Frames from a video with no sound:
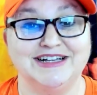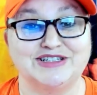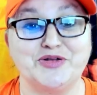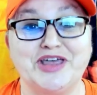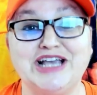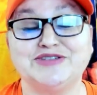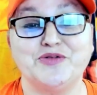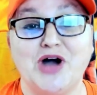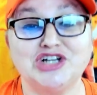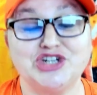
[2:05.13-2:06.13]
so thanks for
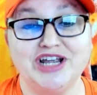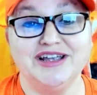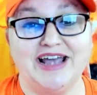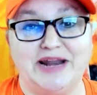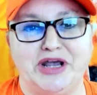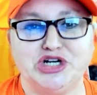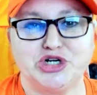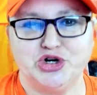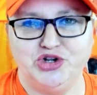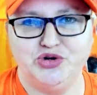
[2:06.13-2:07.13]
watching and make
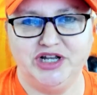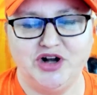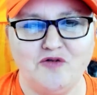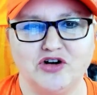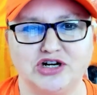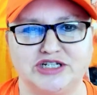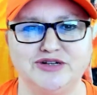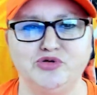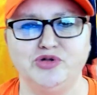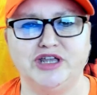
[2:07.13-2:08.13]
sure you get over
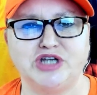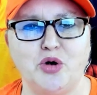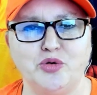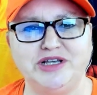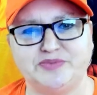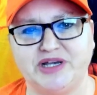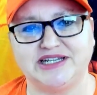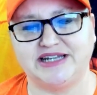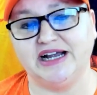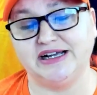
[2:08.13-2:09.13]
to the
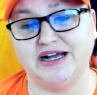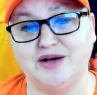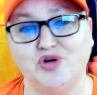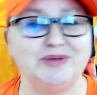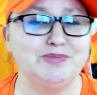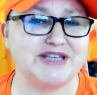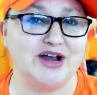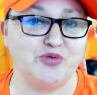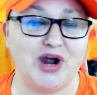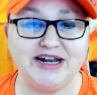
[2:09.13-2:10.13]
tonyspicks.com
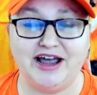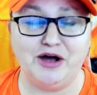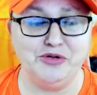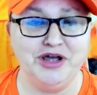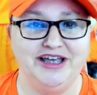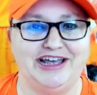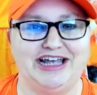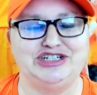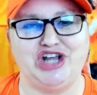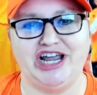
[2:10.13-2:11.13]
website right now
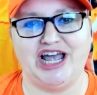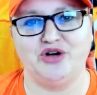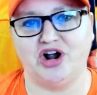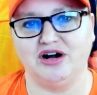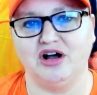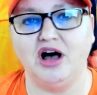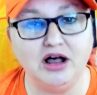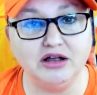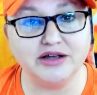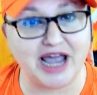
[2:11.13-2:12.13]
and check out our
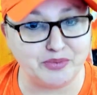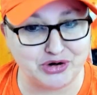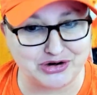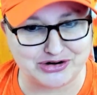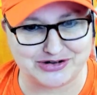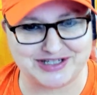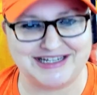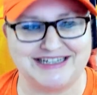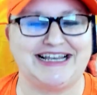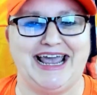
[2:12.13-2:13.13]
All Cappers
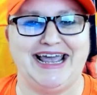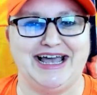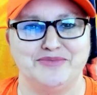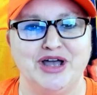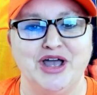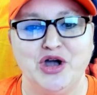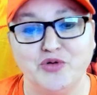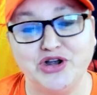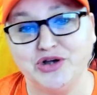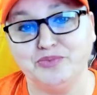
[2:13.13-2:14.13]
tab
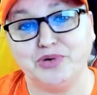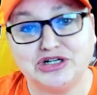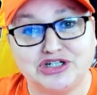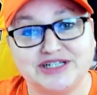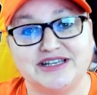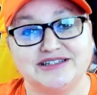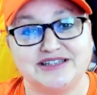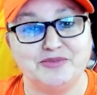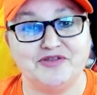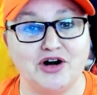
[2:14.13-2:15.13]
where you can purchase
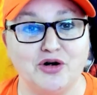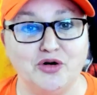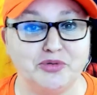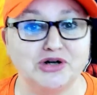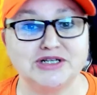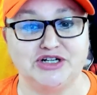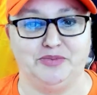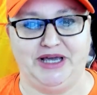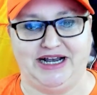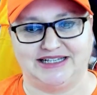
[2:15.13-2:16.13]
some of our own personal
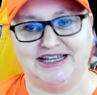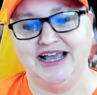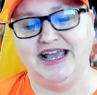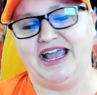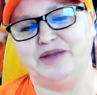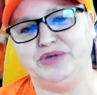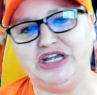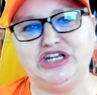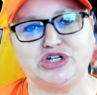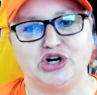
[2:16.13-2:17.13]
picks. And
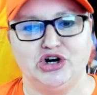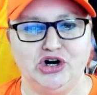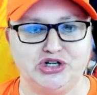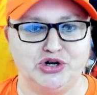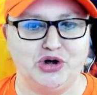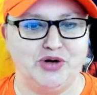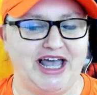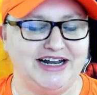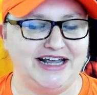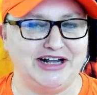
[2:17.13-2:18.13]
be sure to go
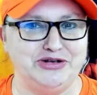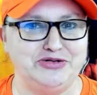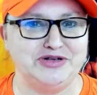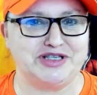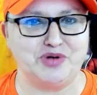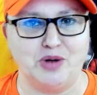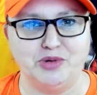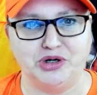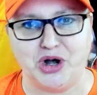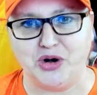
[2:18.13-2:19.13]
ahead and use the
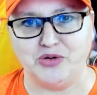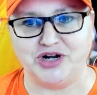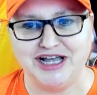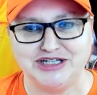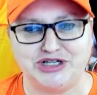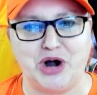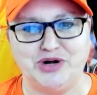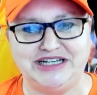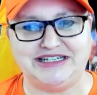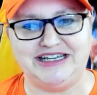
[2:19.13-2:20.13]
promo code
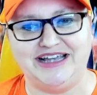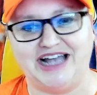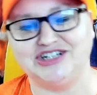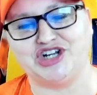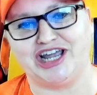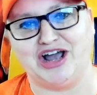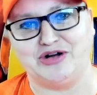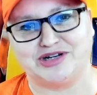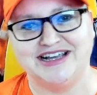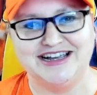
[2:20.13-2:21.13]
TONYT at
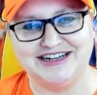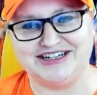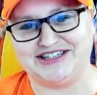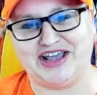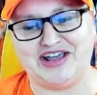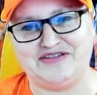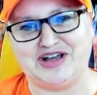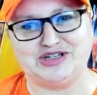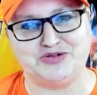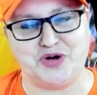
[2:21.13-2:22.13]
checkout to save
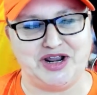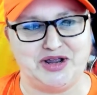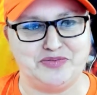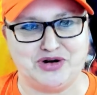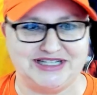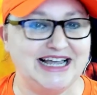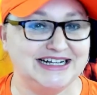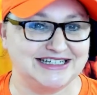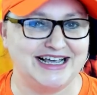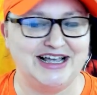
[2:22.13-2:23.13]

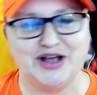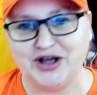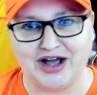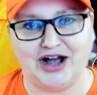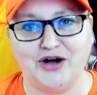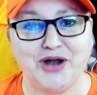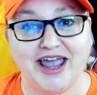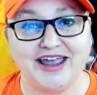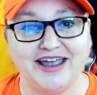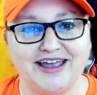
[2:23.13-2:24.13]
20%.
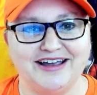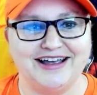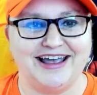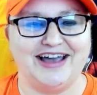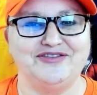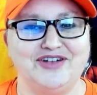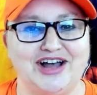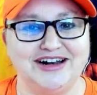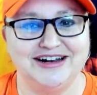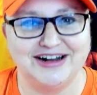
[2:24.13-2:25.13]
Okay, have
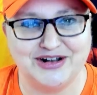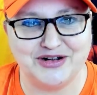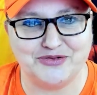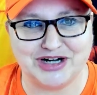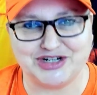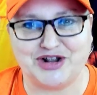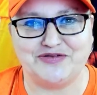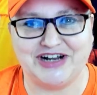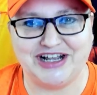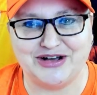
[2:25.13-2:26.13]
fun. Watch another
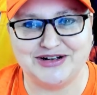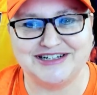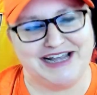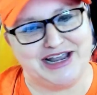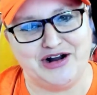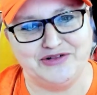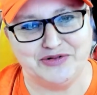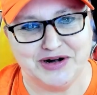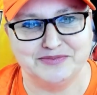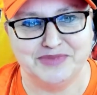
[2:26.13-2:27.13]
video. Take care,
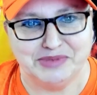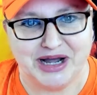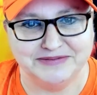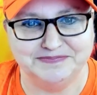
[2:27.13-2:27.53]
everyone. Bye-bye.